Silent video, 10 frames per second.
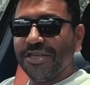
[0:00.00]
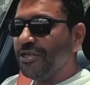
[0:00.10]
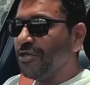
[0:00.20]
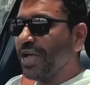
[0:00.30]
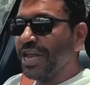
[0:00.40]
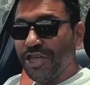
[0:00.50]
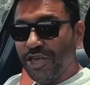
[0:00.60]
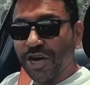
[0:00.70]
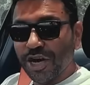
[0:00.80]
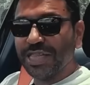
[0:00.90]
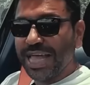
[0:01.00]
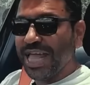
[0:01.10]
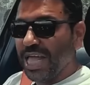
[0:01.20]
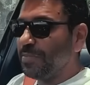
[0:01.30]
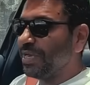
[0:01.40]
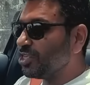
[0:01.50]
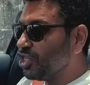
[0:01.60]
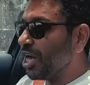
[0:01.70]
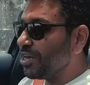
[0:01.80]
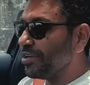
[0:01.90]
You can hear the ABS
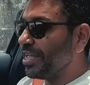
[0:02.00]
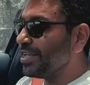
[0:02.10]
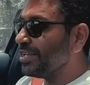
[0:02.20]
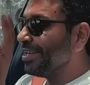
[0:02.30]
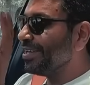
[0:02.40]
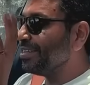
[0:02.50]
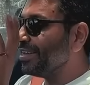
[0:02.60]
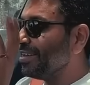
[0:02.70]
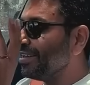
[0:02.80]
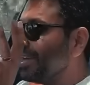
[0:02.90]
juddering, the